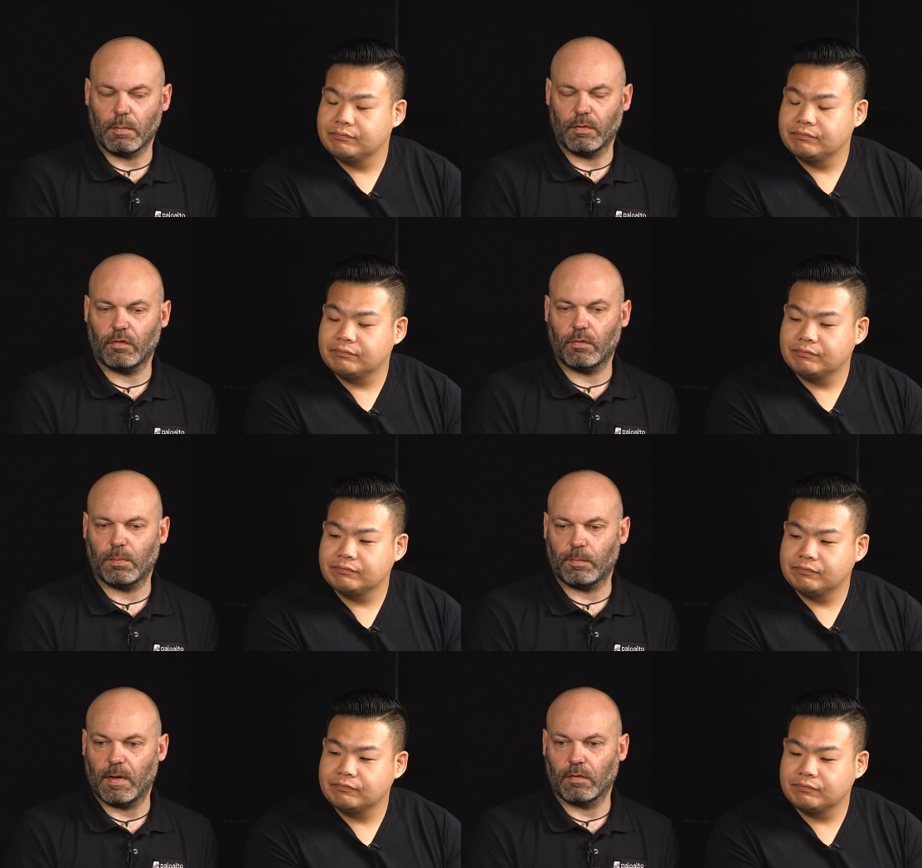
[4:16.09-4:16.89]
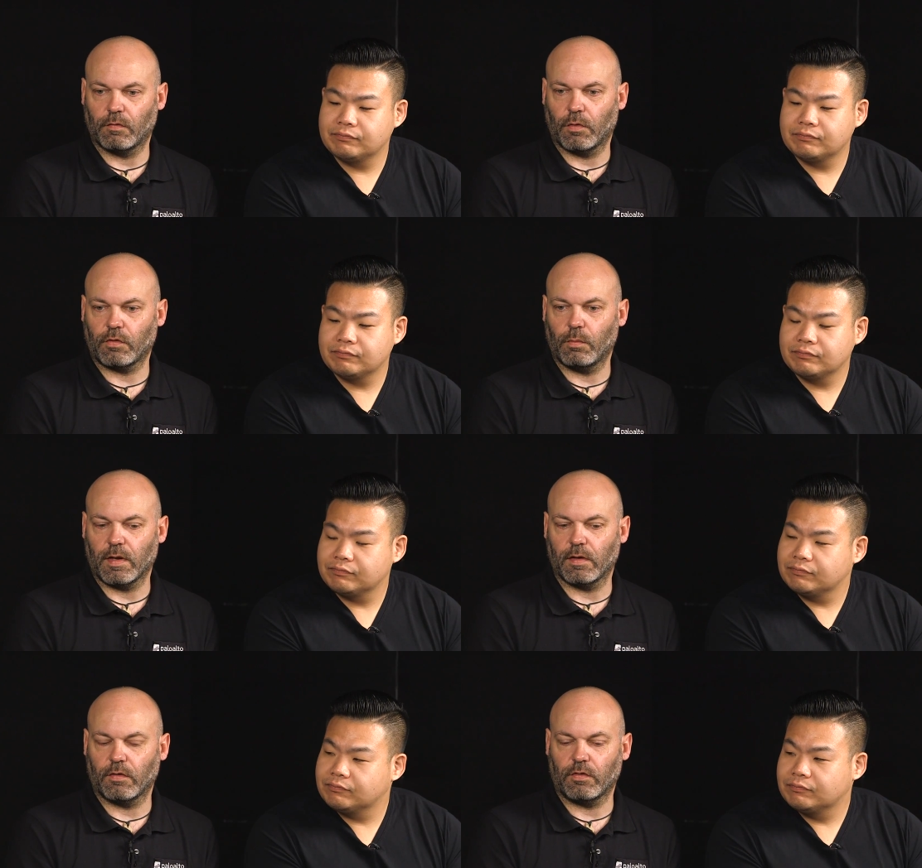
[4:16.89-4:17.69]
Speaker 1: a business perspective also
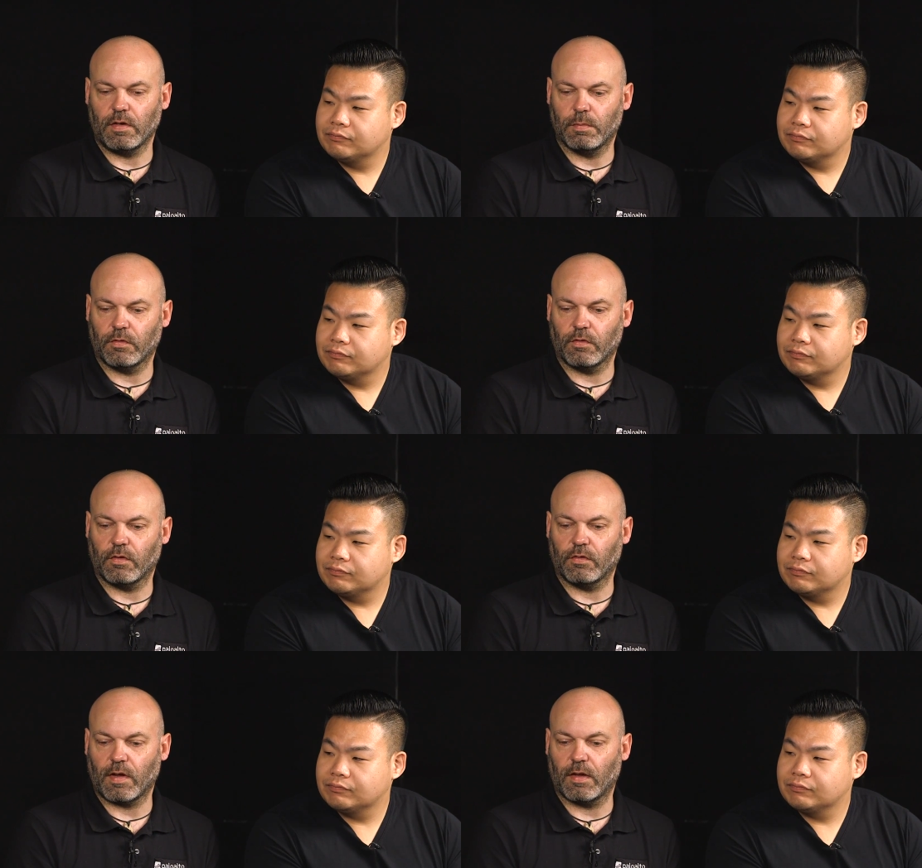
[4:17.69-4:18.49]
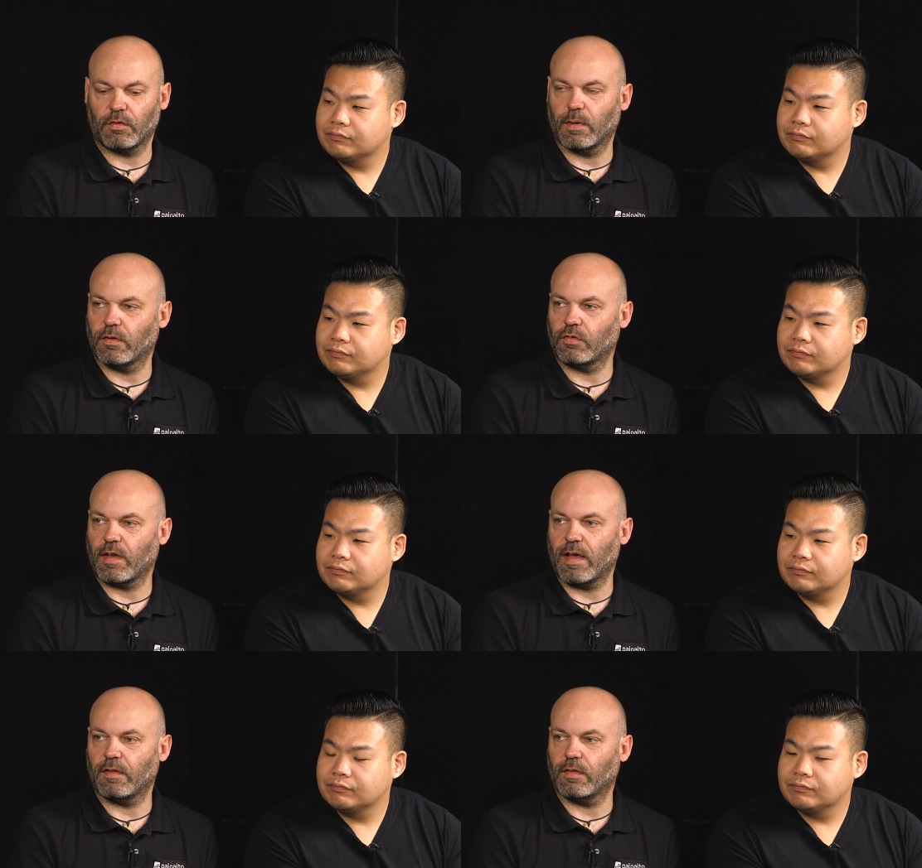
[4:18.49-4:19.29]
we're going to see businesses start to
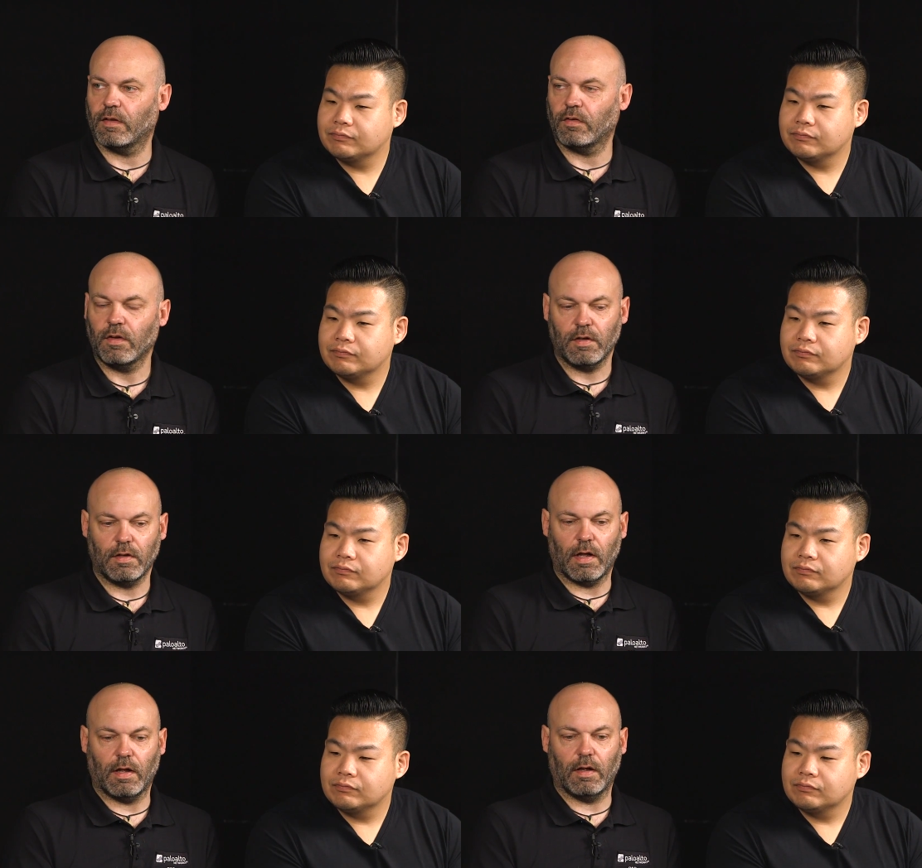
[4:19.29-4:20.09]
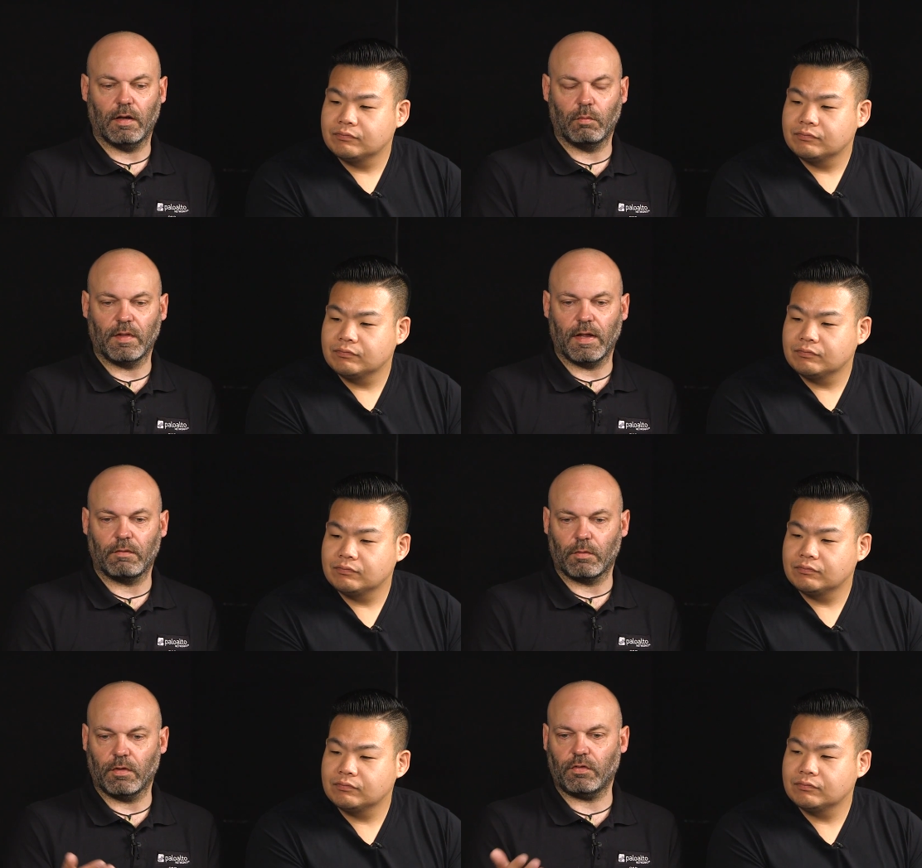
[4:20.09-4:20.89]
understand that uh, when they
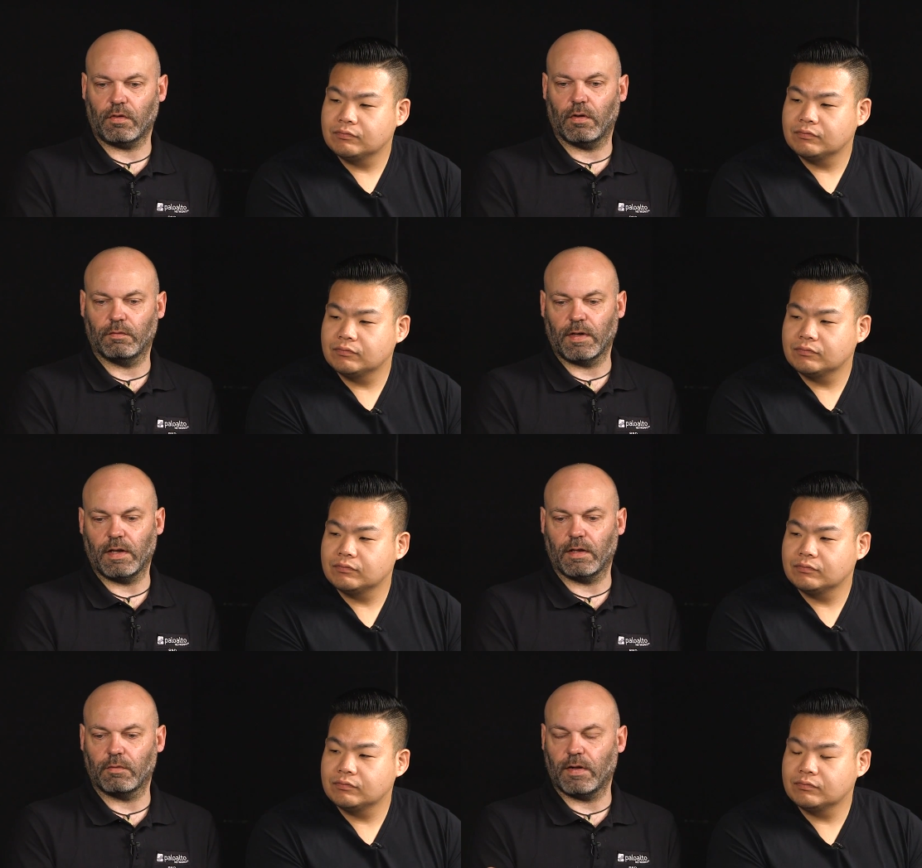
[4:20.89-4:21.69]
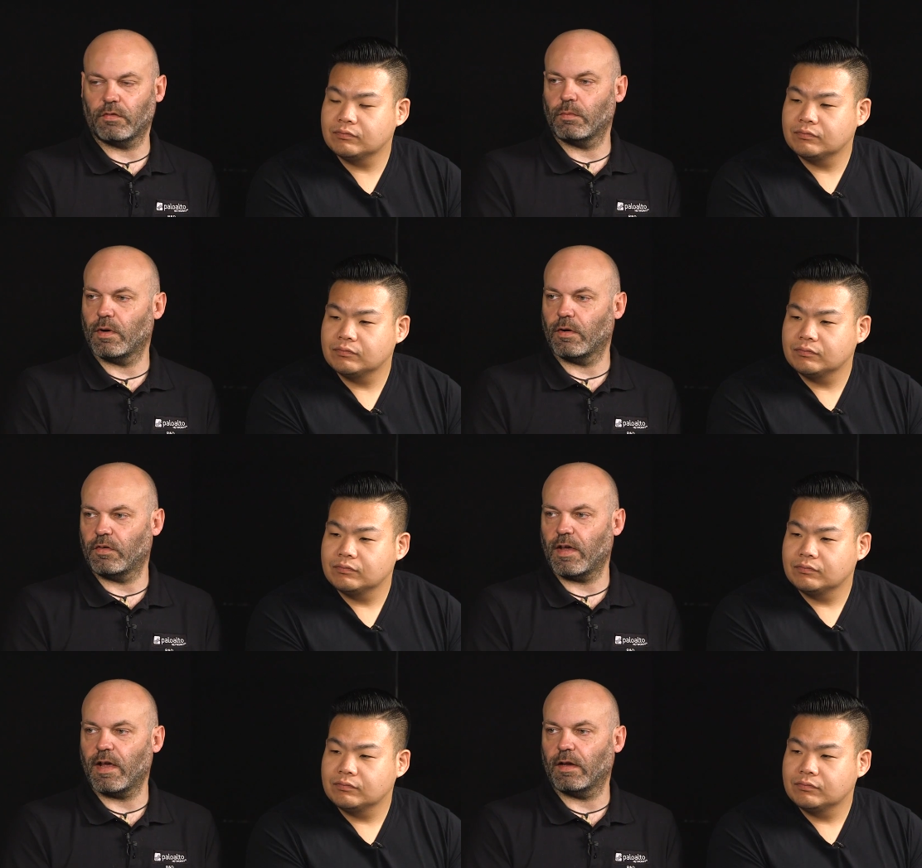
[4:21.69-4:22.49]
have a risk of getting a ransomware
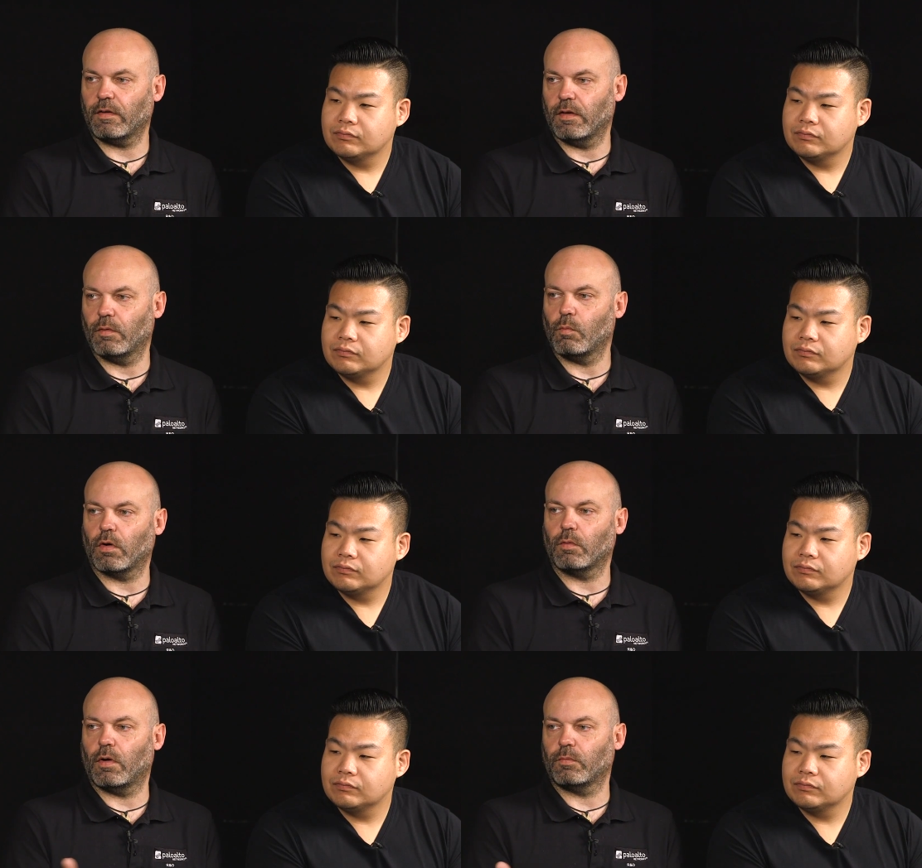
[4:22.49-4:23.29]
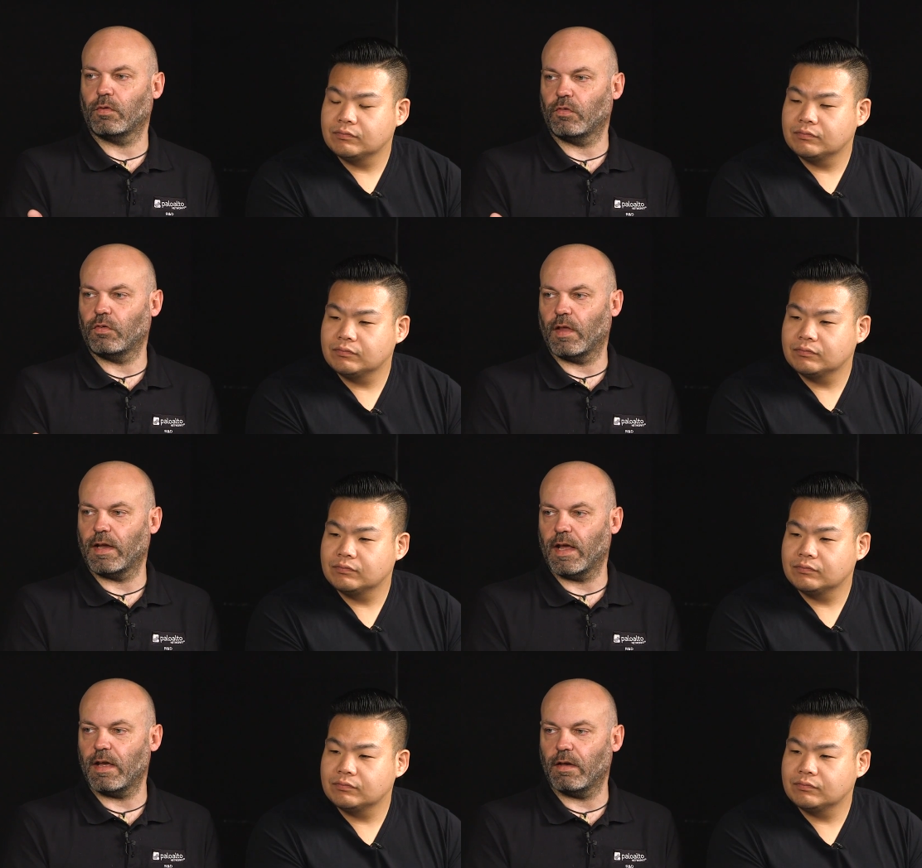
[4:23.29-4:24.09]
attack, you know, what options do
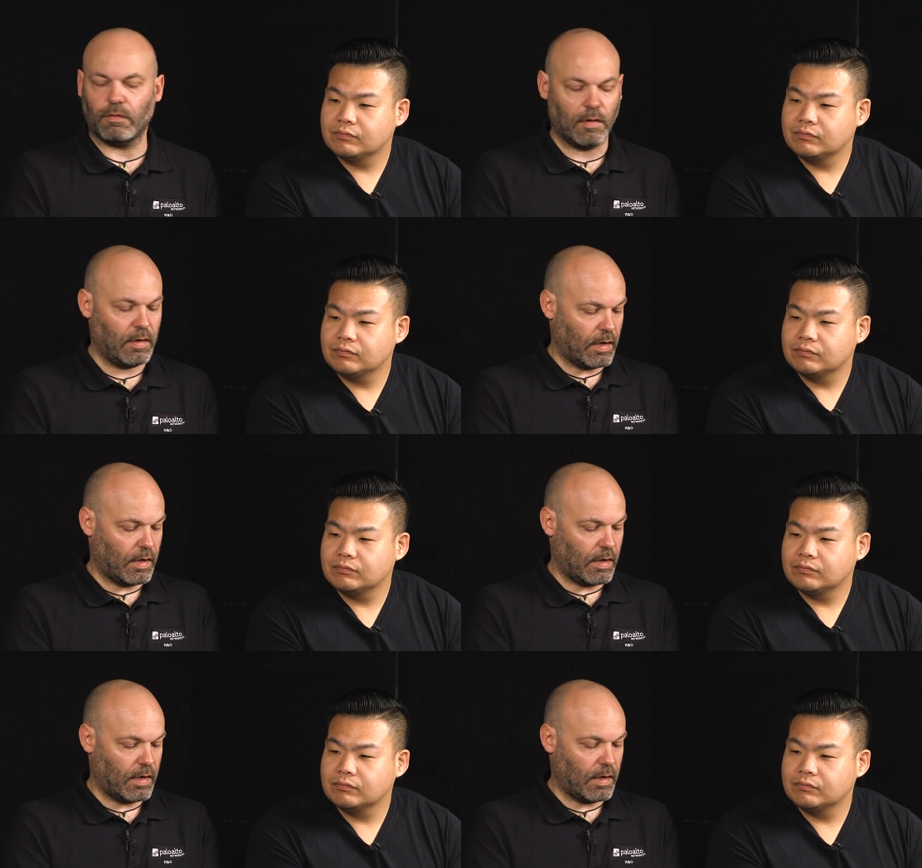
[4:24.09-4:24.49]
they have?